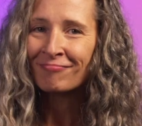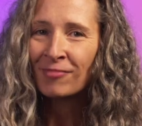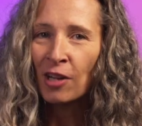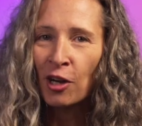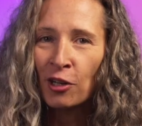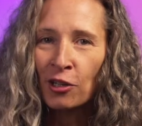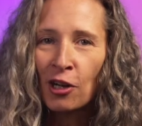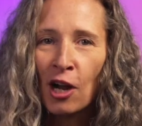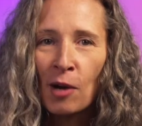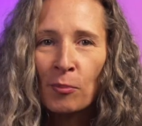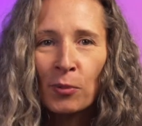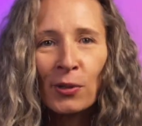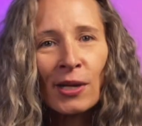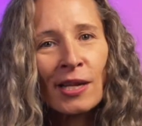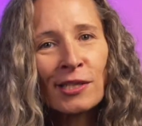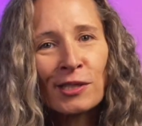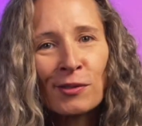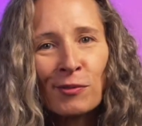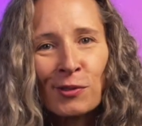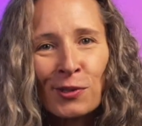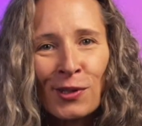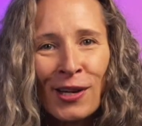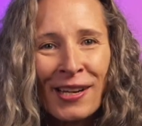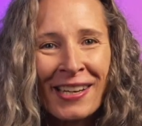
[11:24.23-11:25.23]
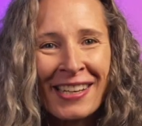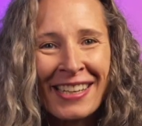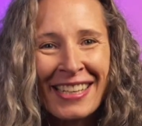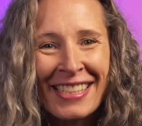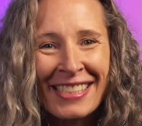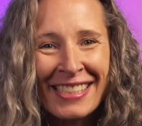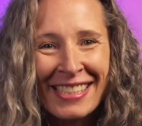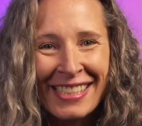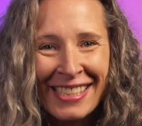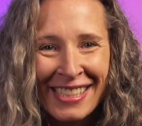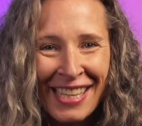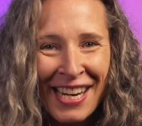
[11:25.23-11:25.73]
Our comprehensive training
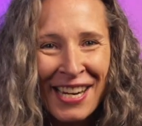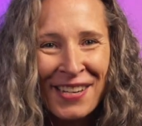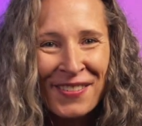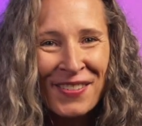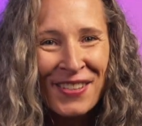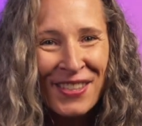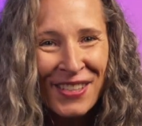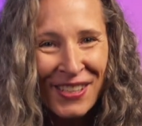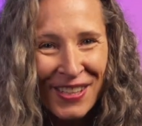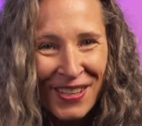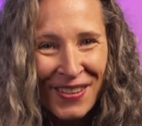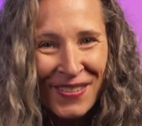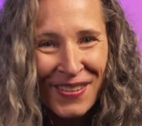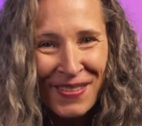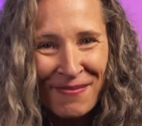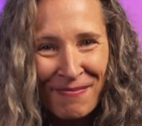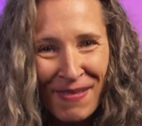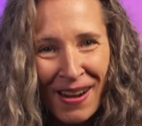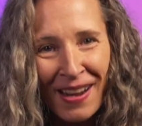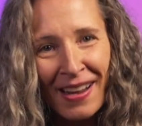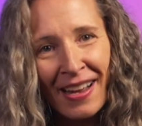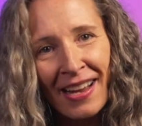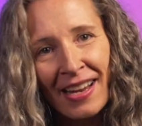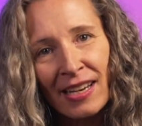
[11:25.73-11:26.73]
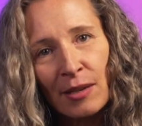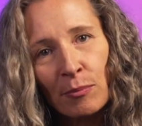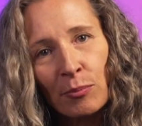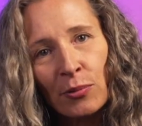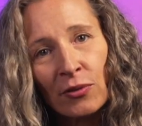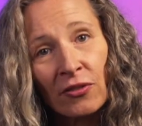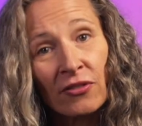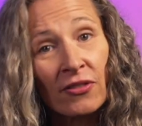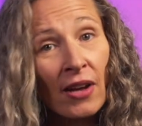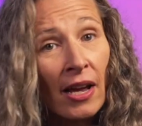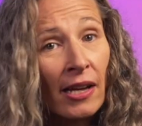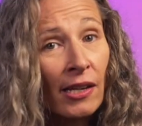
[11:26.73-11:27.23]
is designed with you in mind,
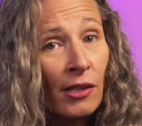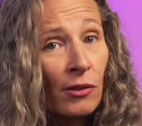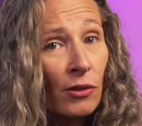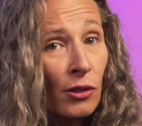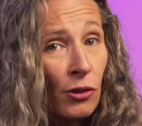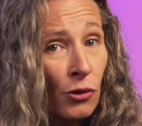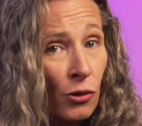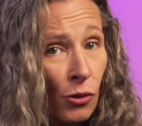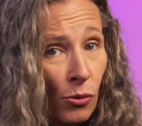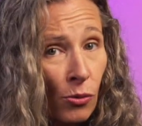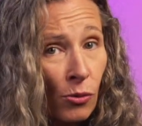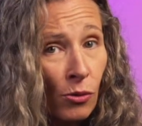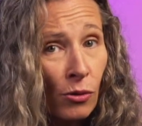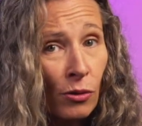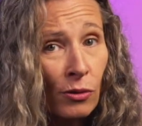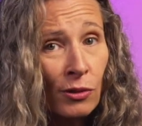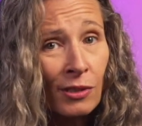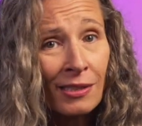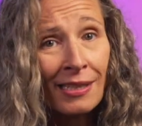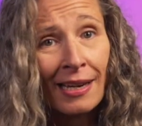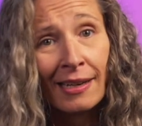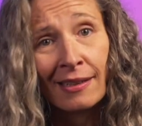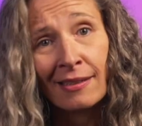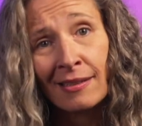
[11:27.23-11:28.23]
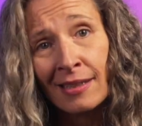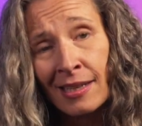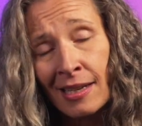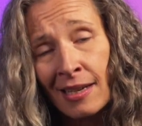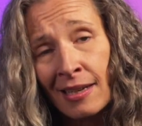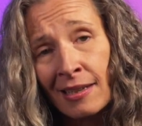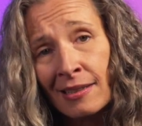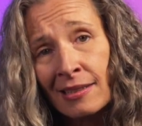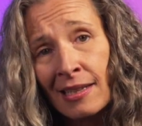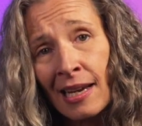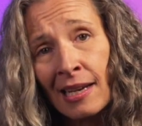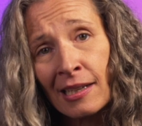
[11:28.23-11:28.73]
providing the tools,
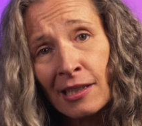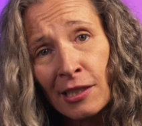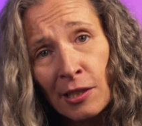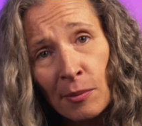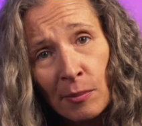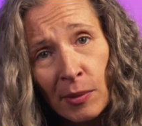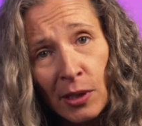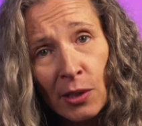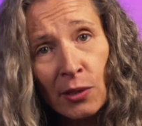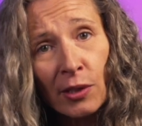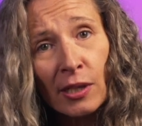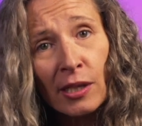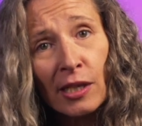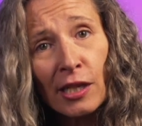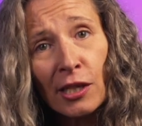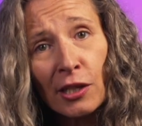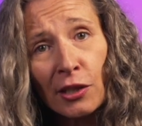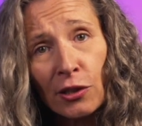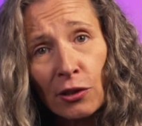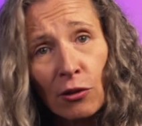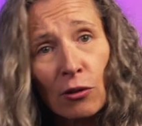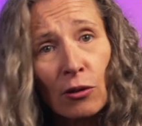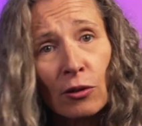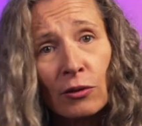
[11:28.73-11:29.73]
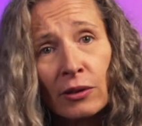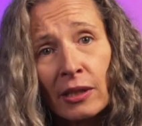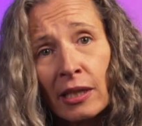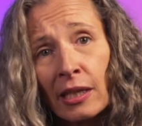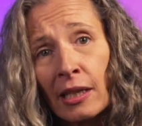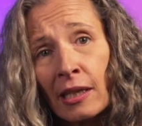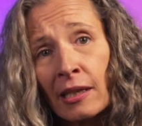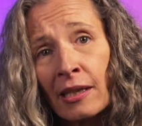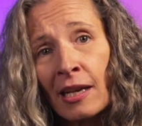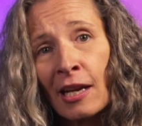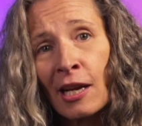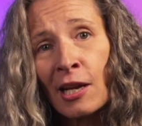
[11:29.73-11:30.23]
techniques, and community you'll
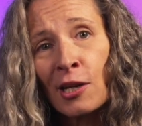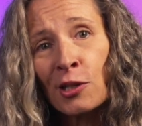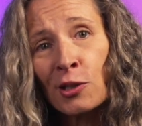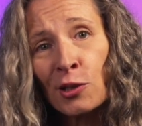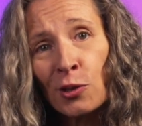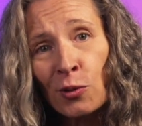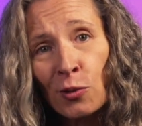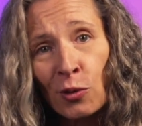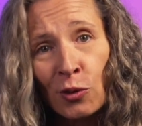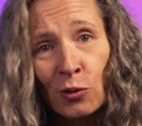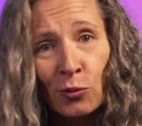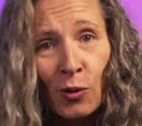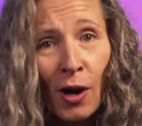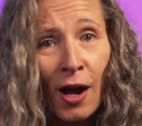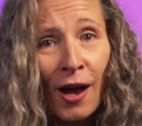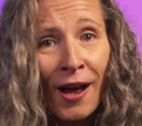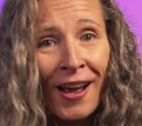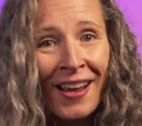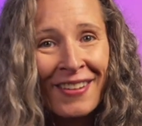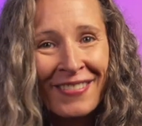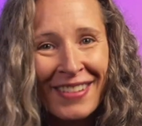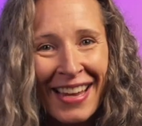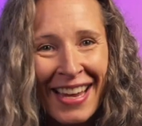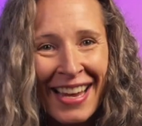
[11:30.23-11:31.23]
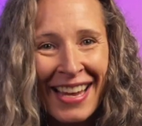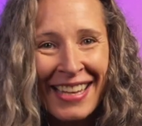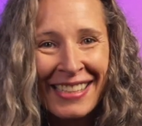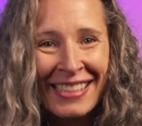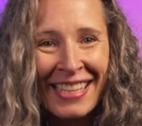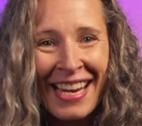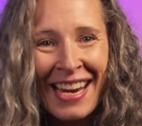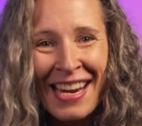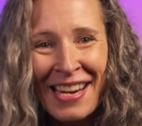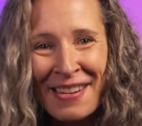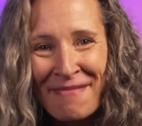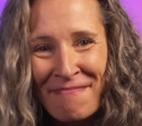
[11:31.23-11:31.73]
need to thrive as
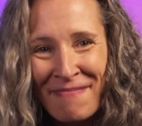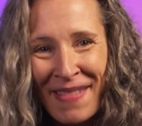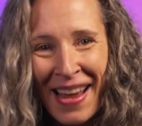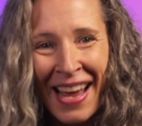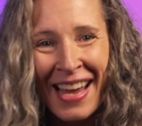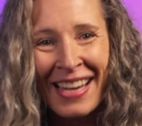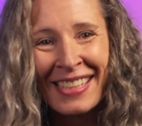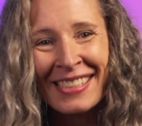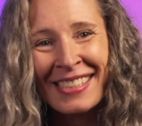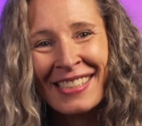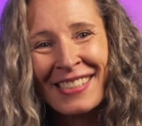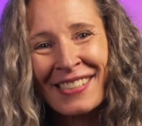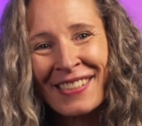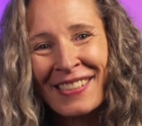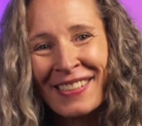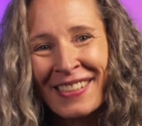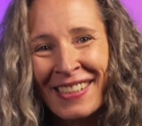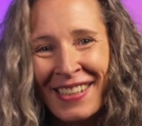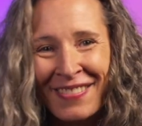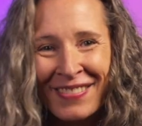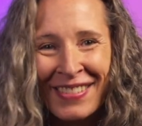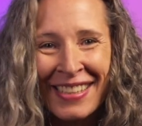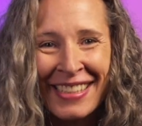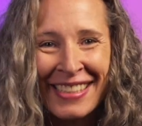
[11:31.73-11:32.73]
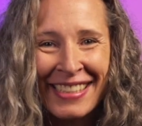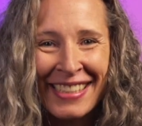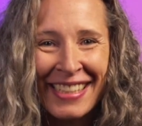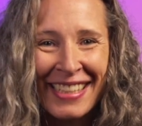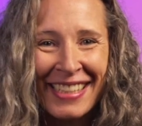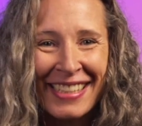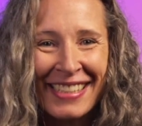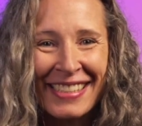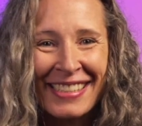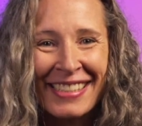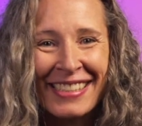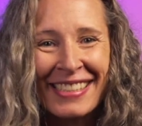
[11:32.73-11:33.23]
a master
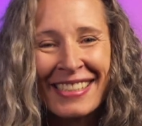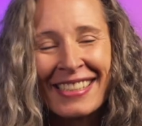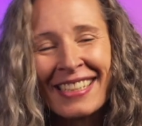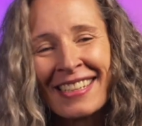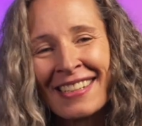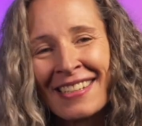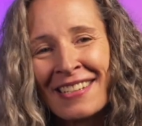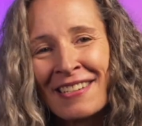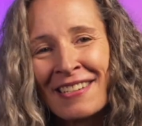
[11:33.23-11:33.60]
hypnotist.